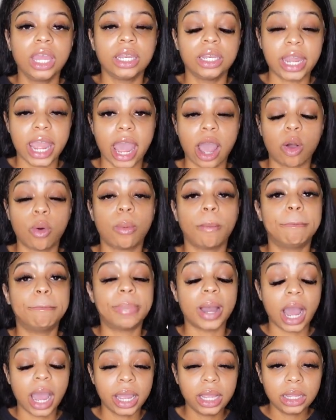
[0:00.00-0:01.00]
Now,
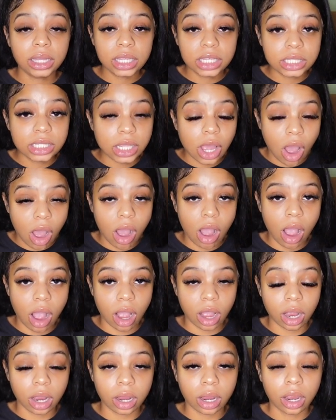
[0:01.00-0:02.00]
buying this
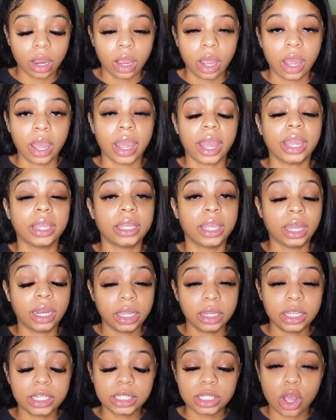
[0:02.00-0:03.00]
car and
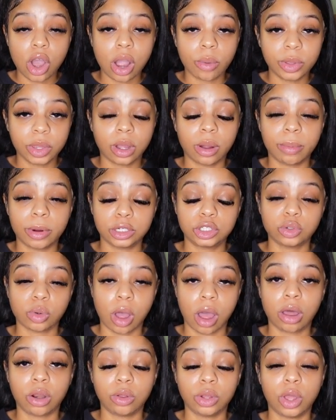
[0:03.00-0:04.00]
getting this car with a commercial
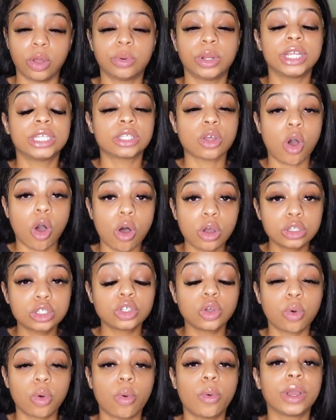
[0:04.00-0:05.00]
auto loan is
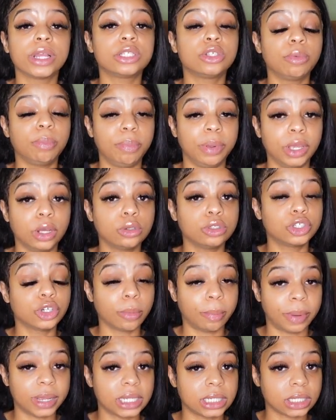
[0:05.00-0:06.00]
also going to build
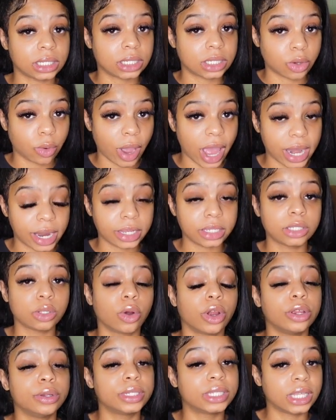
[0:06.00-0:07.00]
your business credit. So
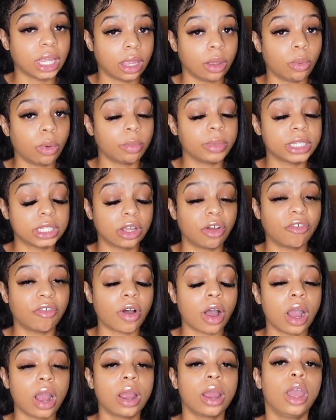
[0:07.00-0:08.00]
are you sticking with me so
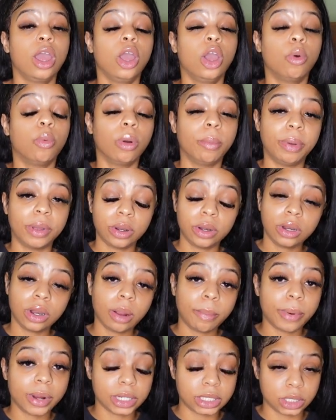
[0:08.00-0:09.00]
far? We're building
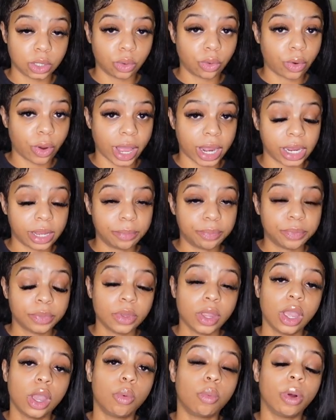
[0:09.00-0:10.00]
our personal credit.
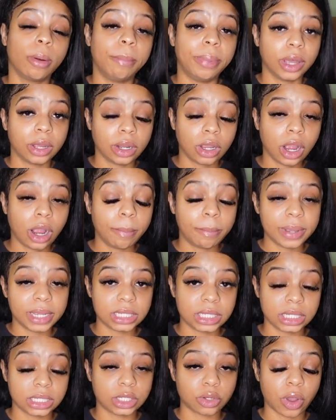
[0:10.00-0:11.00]
We're building our
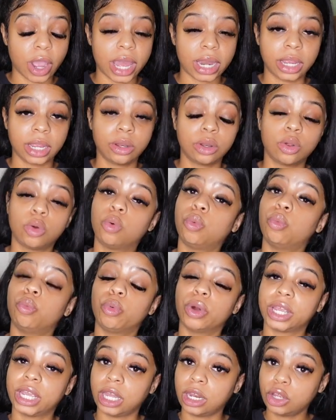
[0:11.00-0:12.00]
business credit.
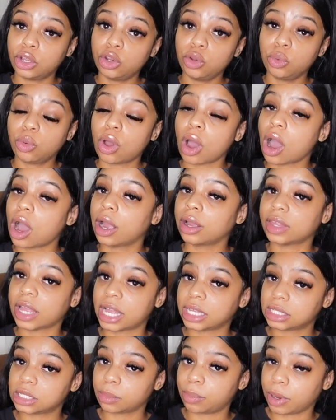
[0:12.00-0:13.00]
We're getting a new car,
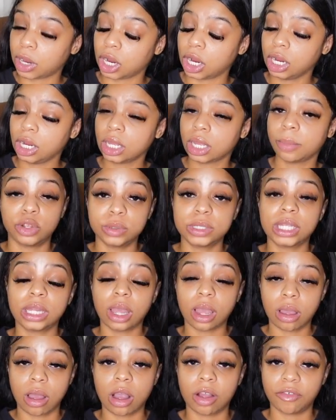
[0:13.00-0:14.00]
that's a perk. Using
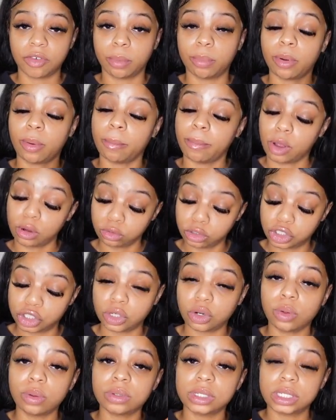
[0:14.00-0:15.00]
that car for
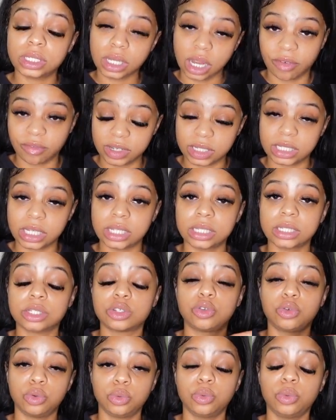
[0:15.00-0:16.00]
promotional services
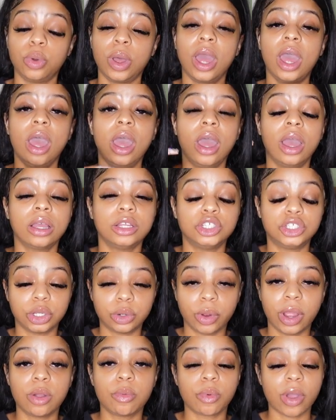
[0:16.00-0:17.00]
to
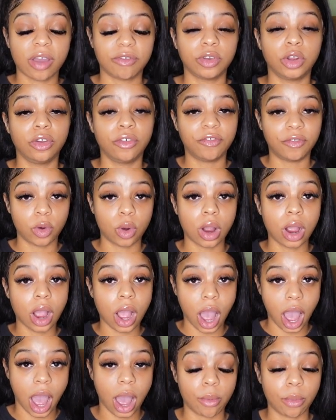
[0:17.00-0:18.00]
generate revenue
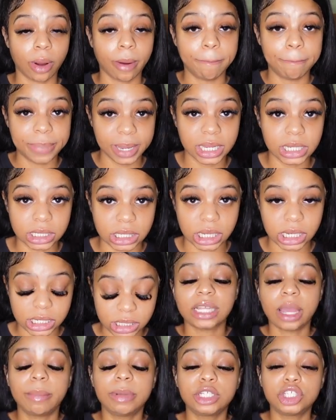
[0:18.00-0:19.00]
for our business.
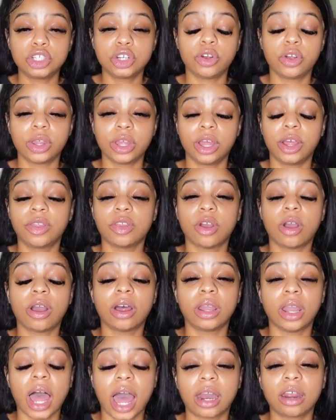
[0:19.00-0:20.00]
As I mentioned earlier, there
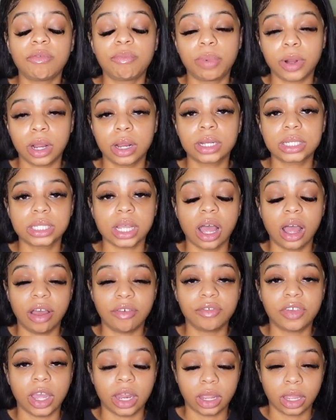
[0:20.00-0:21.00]
are a lot of perks
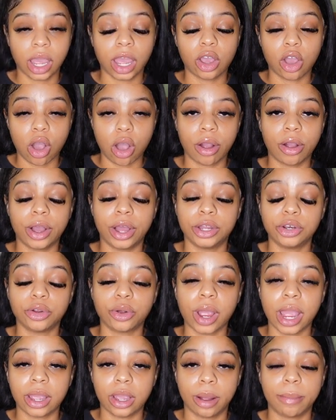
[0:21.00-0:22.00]
of getting a car under
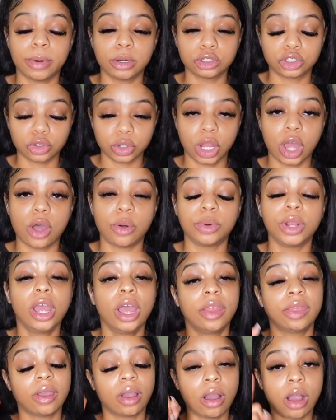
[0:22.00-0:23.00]
a commercial loan.
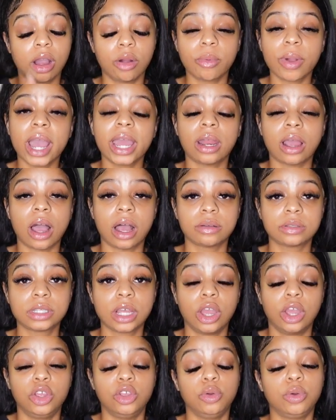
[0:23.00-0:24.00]
There are write-offs.
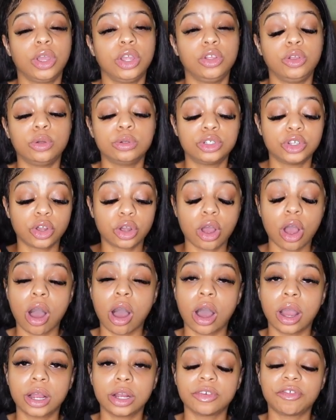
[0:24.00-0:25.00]
You can use your
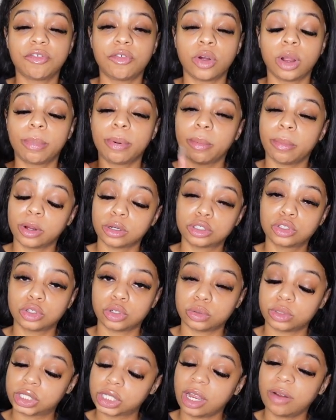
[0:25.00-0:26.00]
car for
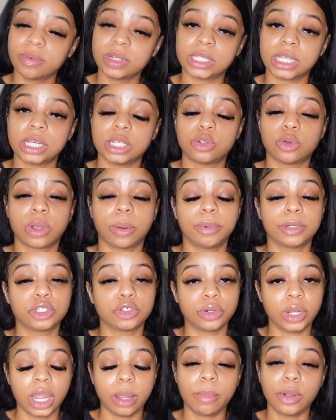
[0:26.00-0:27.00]
promotional services. You can put
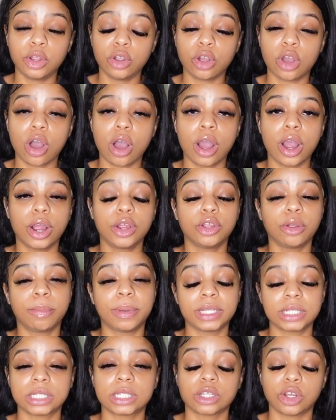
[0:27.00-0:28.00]
your name on your car, your
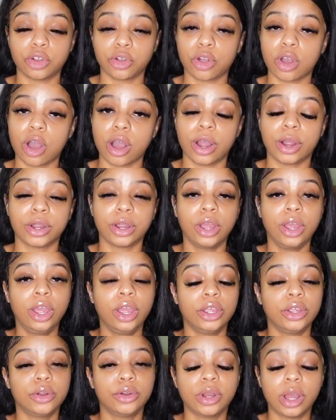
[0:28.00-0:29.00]
business on your car,
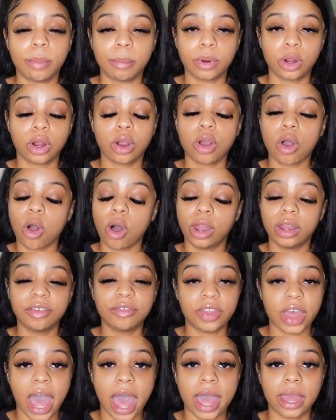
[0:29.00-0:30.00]
your number, all
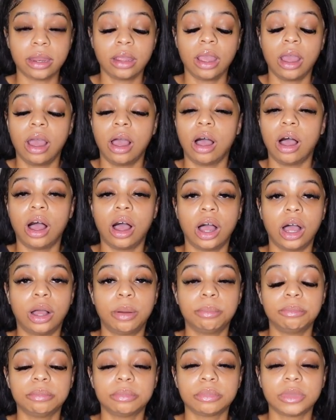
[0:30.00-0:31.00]
of that.
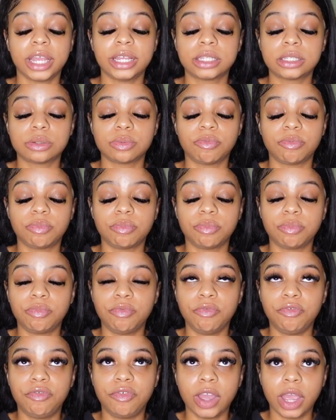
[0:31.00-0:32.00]
Um, it's
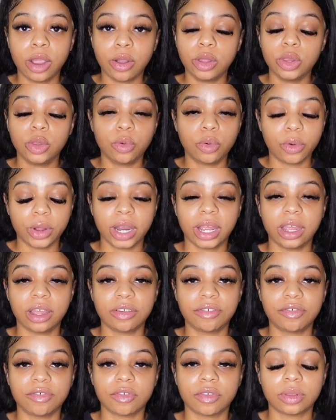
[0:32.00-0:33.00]
very
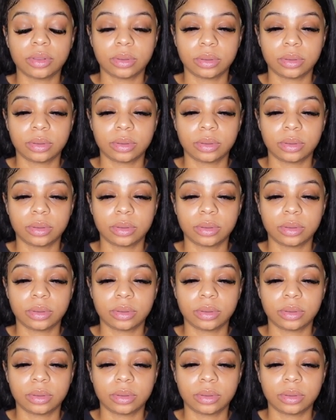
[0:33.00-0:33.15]
lucrative.